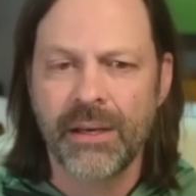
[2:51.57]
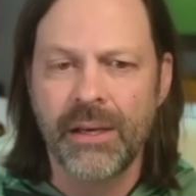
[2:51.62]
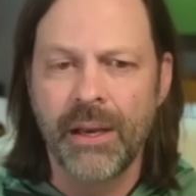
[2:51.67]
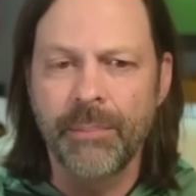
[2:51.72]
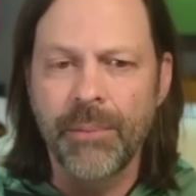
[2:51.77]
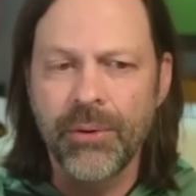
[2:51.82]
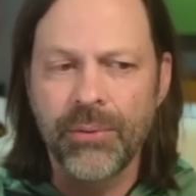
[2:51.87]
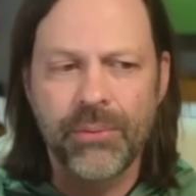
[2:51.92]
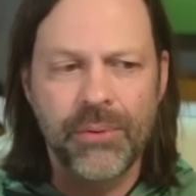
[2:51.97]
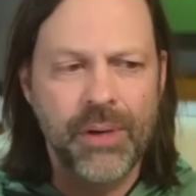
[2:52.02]

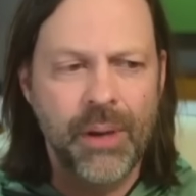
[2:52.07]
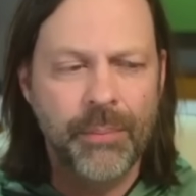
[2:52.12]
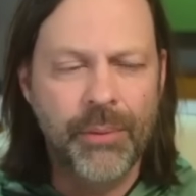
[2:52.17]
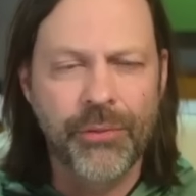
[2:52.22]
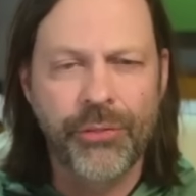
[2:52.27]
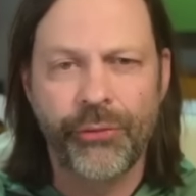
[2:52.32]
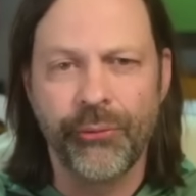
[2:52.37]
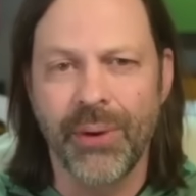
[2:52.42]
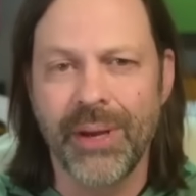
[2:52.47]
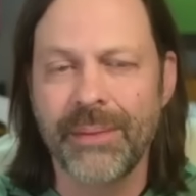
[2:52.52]
Number
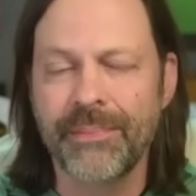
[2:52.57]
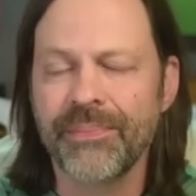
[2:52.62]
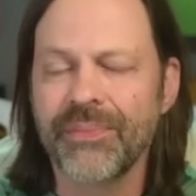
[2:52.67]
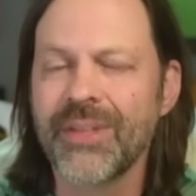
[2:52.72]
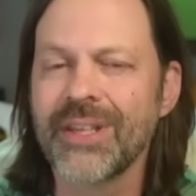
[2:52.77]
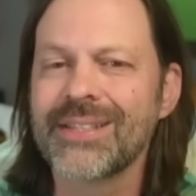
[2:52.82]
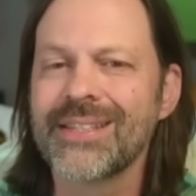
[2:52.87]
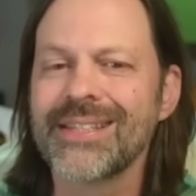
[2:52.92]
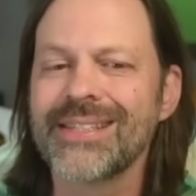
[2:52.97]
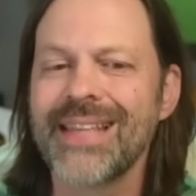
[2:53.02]
number three.
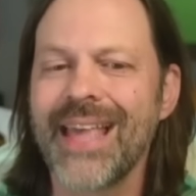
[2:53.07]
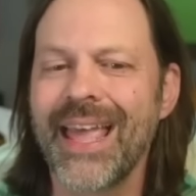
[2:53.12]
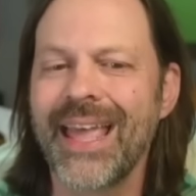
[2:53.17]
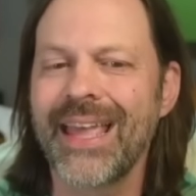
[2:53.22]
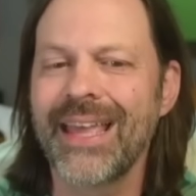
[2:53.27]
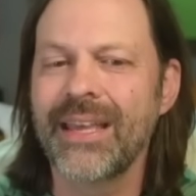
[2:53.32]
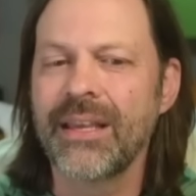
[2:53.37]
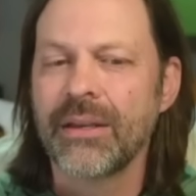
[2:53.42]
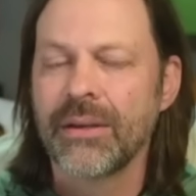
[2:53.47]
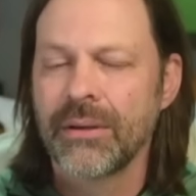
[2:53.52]
This is
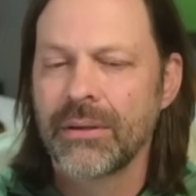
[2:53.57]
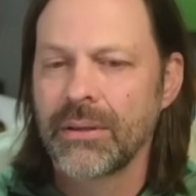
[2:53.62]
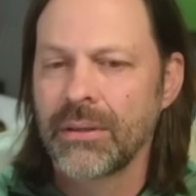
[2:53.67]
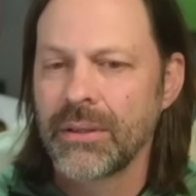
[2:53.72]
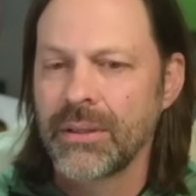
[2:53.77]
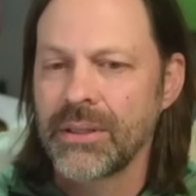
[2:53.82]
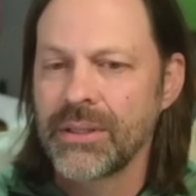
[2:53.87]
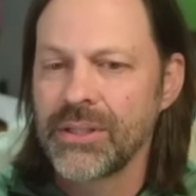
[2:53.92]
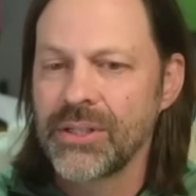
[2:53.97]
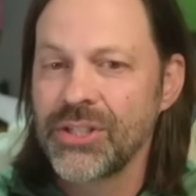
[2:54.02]
a
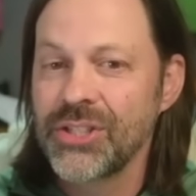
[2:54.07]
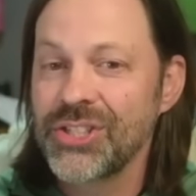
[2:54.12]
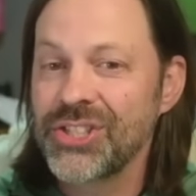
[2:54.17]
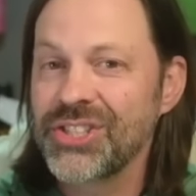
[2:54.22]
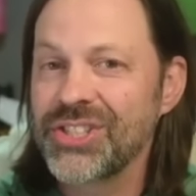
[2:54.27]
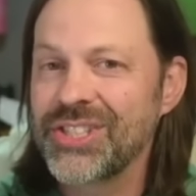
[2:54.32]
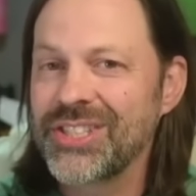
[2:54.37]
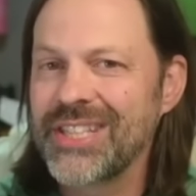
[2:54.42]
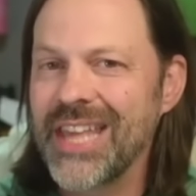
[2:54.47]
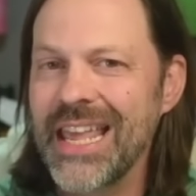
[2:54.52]

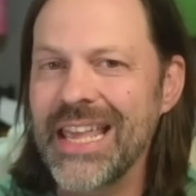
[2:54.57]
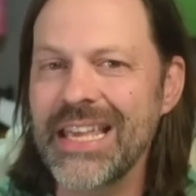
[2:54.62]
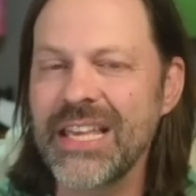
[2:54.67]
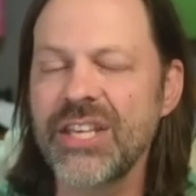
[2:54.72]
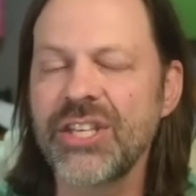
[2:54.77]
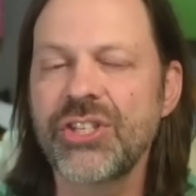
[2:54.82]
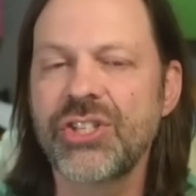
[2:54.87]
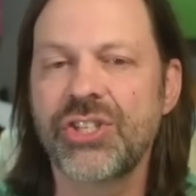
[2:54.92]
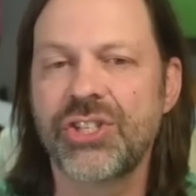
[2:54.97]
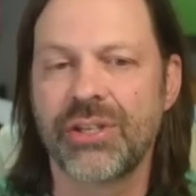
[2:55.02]

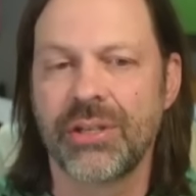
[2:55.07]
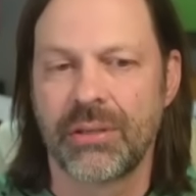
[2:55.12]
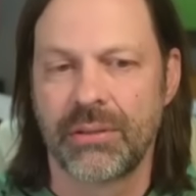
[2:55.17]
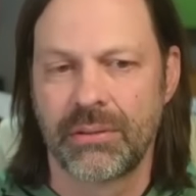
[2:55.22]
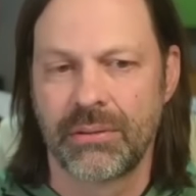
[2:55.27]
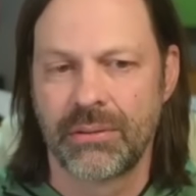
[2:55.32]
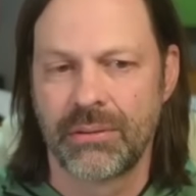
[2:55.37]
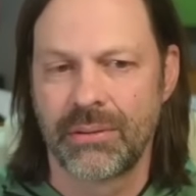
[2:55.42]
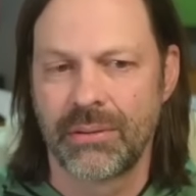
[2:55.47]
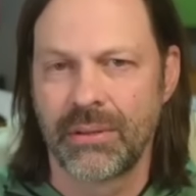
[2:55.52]
staged
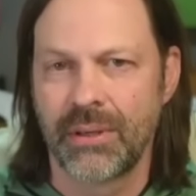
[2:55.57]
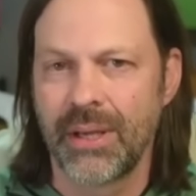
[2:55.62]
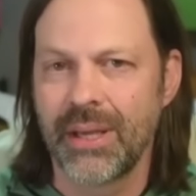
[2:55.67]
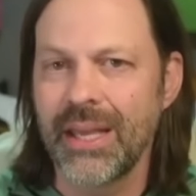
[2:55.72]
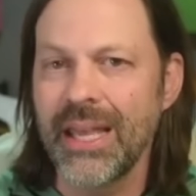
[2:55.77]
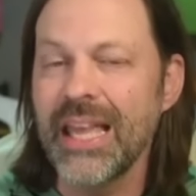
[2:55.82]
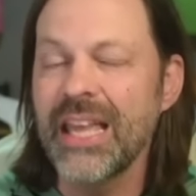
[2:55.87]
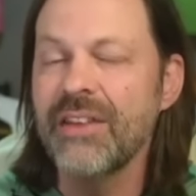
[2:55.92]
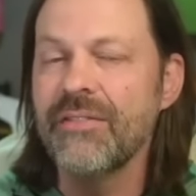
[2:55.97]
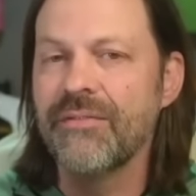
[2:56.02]

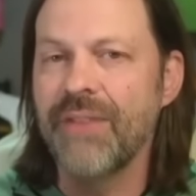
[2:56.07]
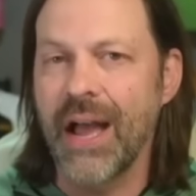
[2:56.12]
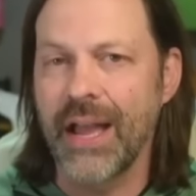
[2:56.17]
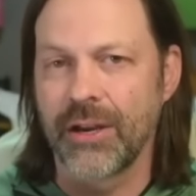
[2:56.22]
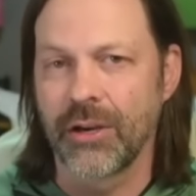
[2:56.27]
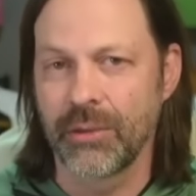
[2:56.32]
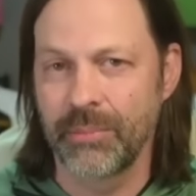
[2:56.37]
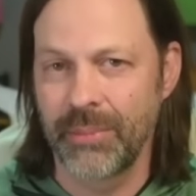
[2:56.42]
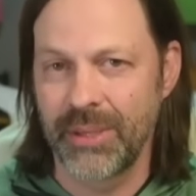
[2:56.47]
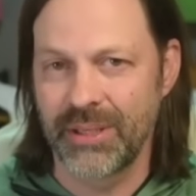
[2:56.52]

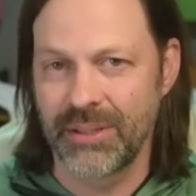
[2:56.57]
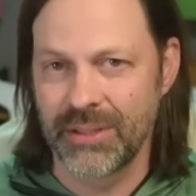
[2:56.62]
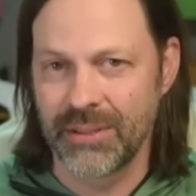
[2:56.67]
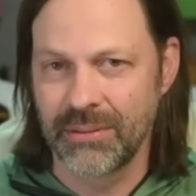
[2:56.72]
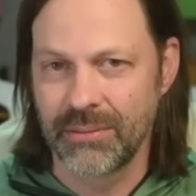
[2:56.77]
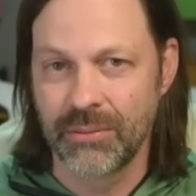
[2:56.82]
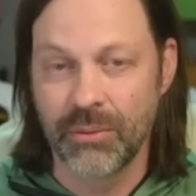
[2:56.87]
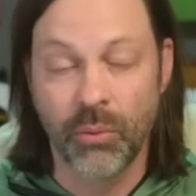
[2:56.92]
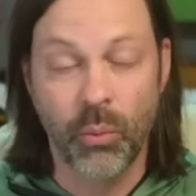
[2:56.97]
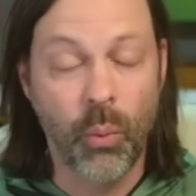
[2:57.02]
environment.
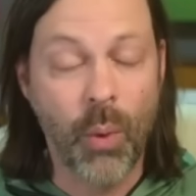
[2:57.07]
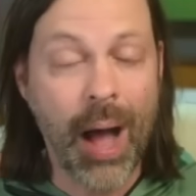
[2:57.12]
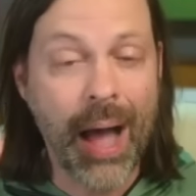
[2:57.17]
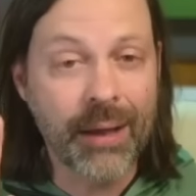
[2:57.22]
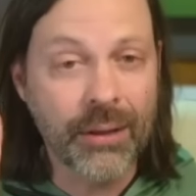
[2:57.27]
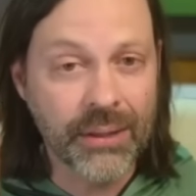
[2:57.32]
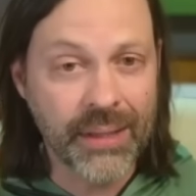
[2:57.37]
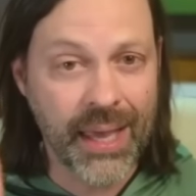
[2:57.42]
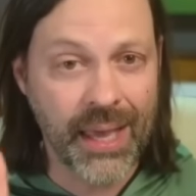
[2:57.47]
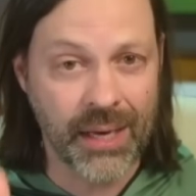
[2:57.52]

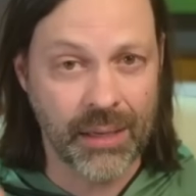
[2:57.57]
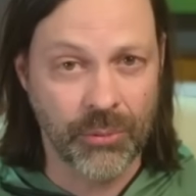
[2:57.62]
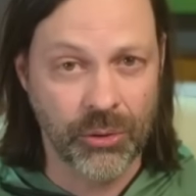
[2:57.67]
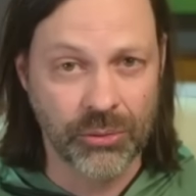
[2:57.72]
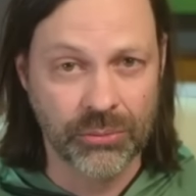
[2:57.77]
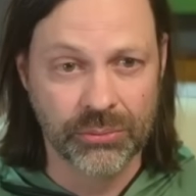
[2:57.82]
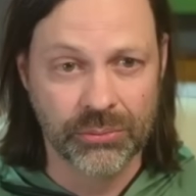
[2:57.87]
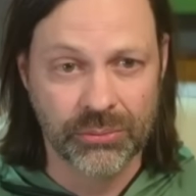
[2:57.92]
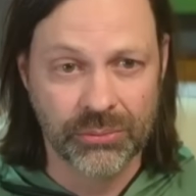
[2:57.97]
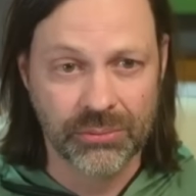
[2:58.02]
Wild
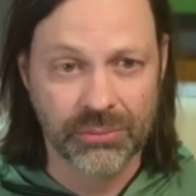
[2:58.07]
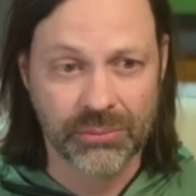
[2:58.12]
animal,